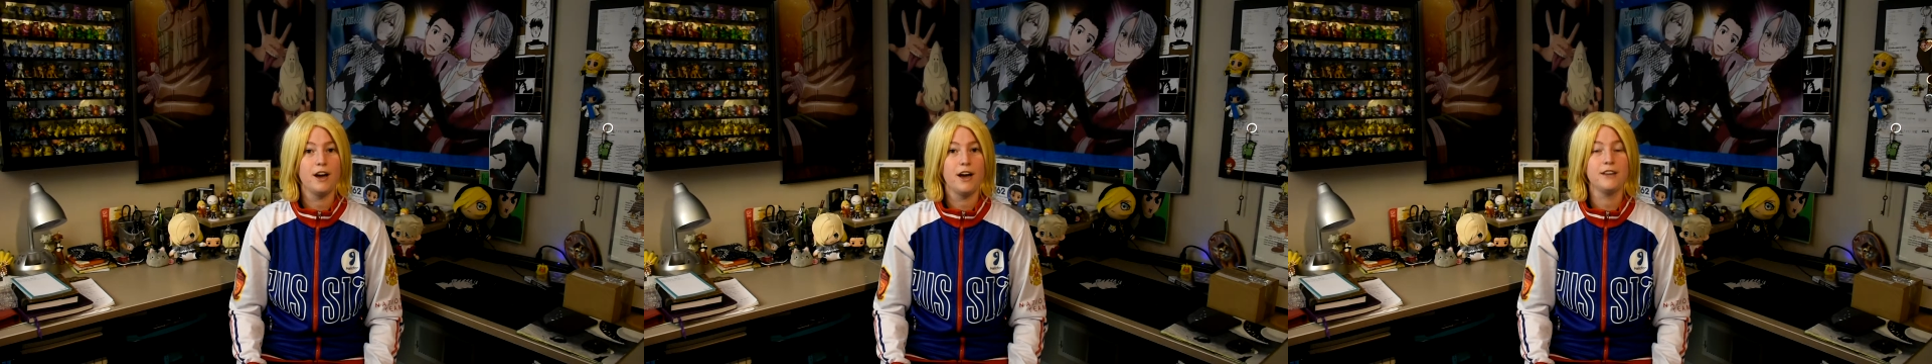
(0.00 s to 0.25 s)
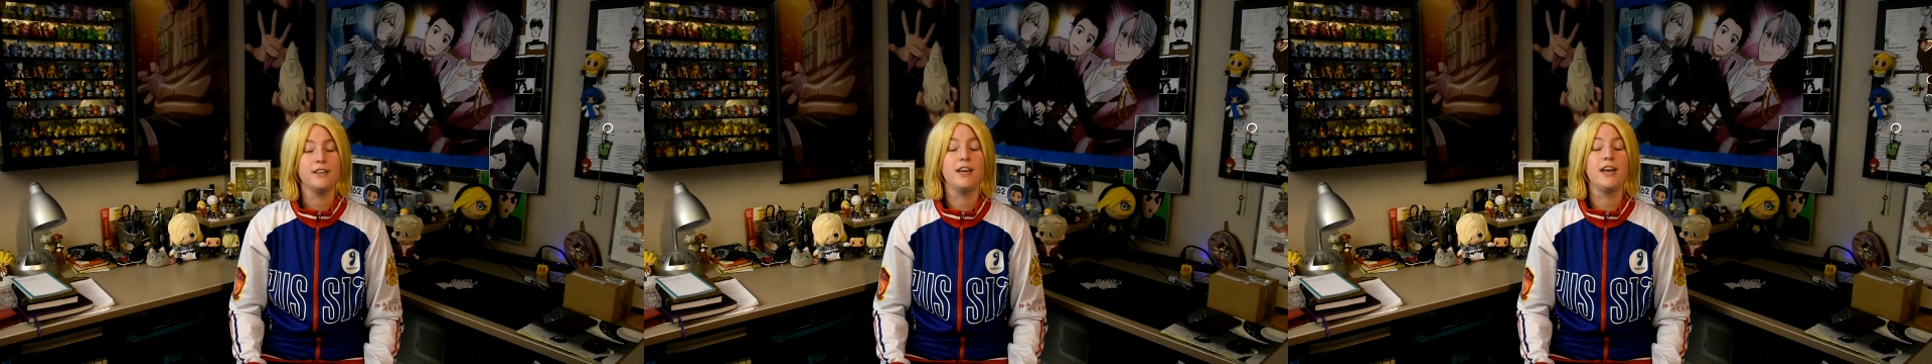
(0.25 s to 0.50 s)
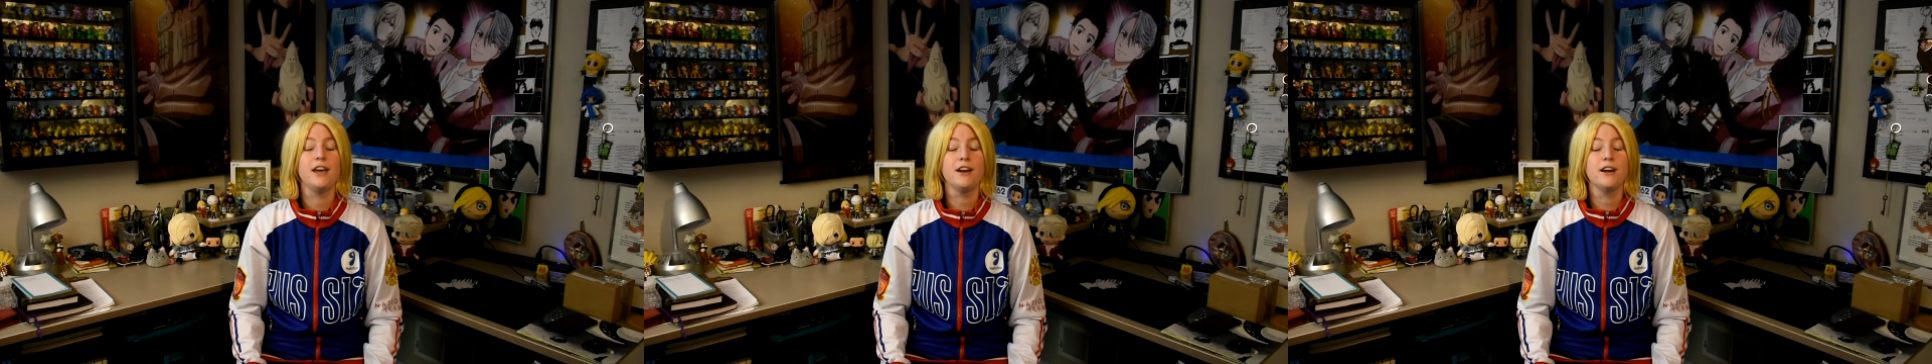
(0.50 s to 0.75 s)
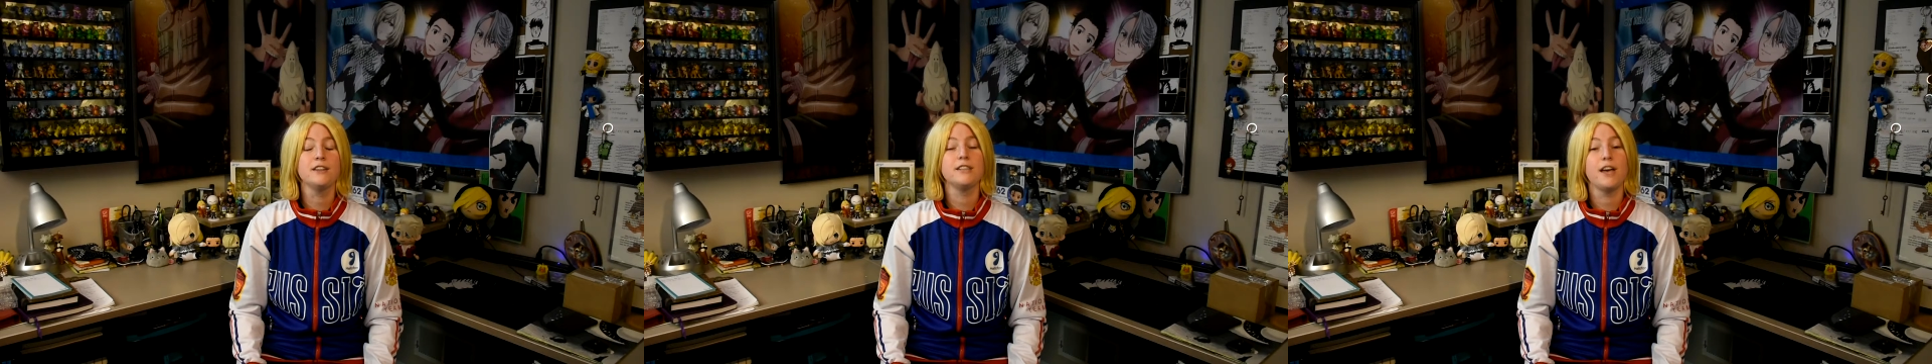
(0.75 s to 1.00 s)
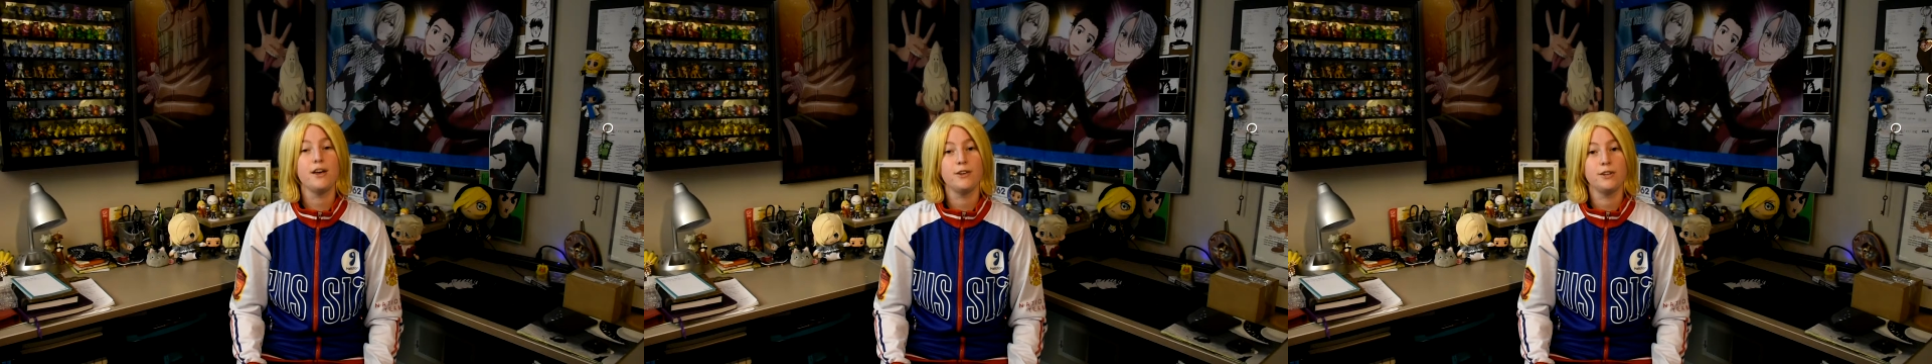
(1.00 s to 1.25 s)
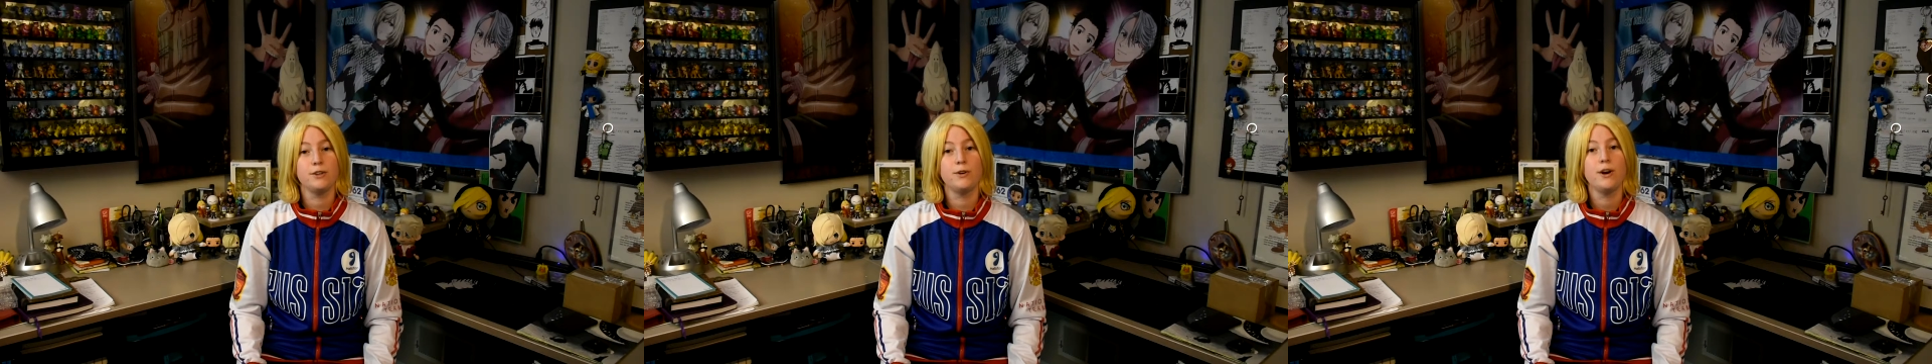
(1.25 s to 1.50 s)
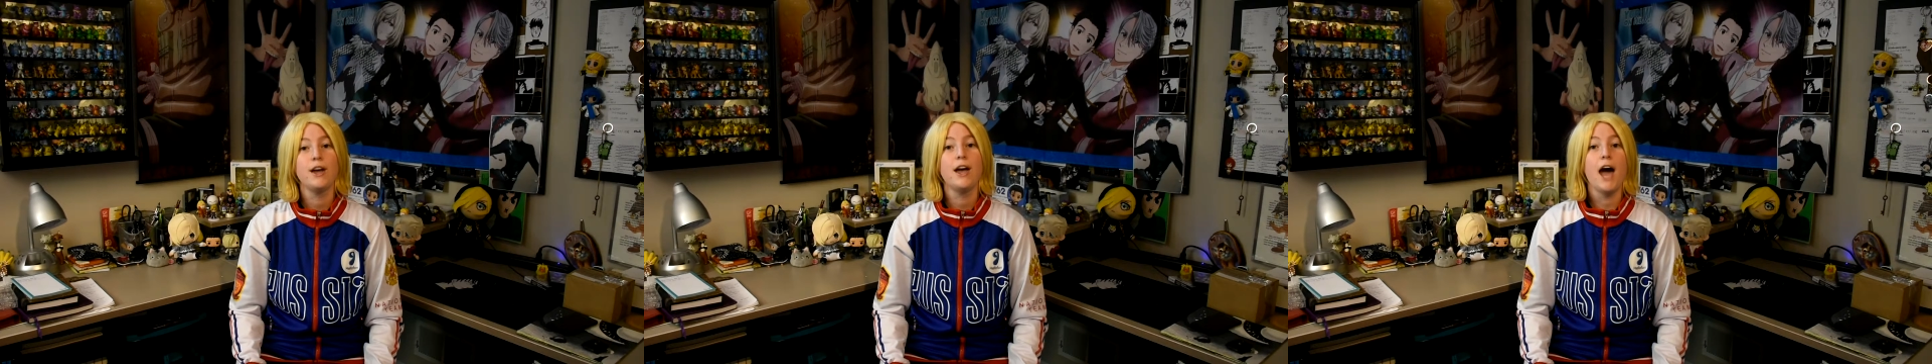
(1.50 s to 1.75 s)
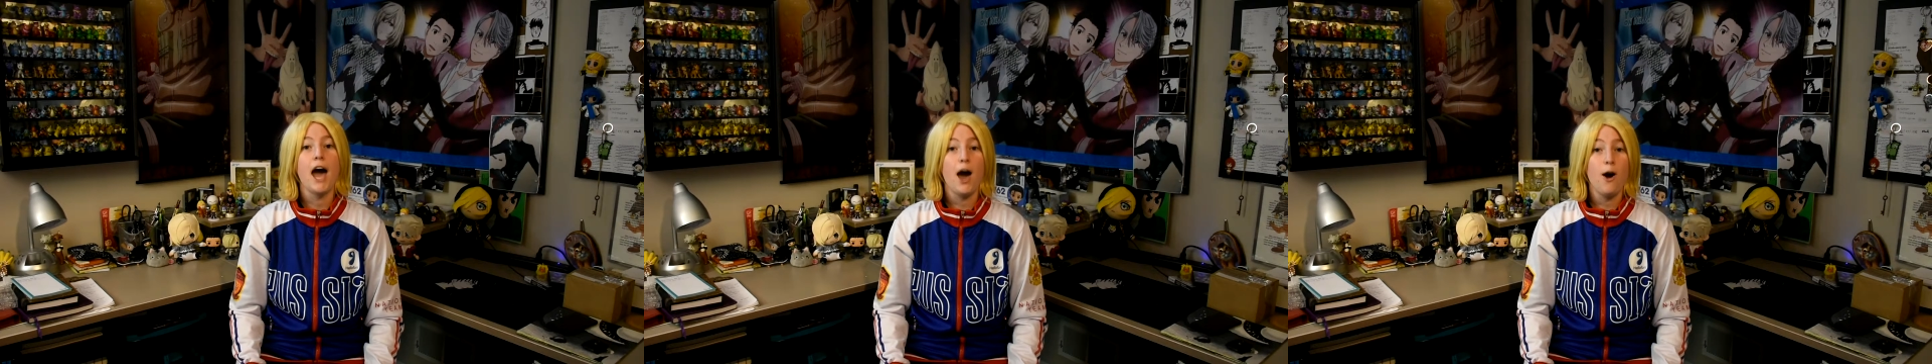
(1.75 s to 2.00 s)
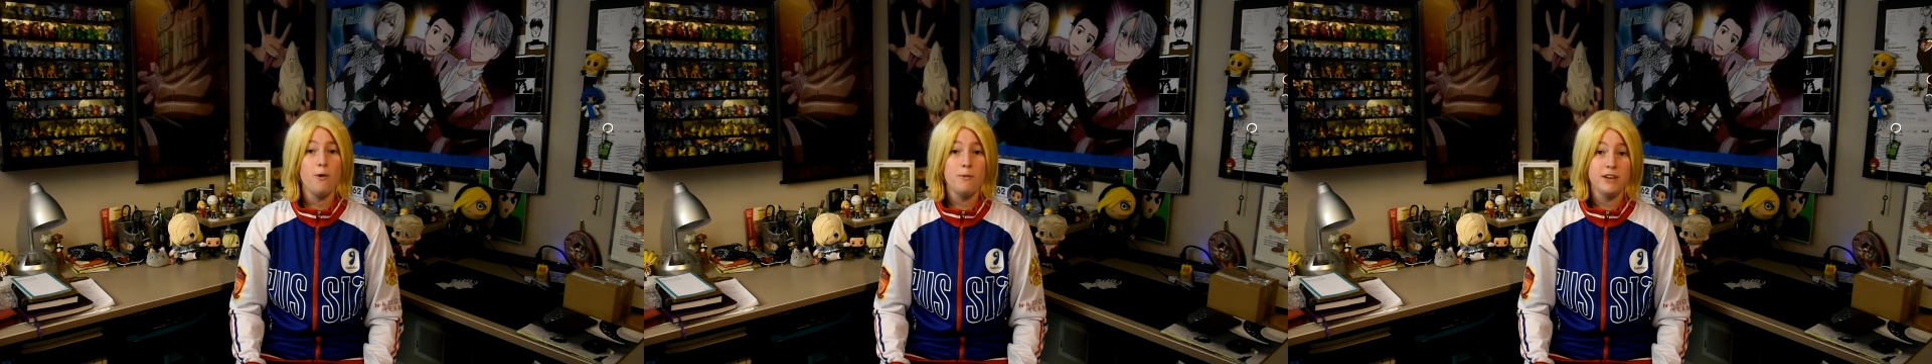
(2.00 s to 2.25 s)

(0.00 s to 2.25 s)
I cannot tell you how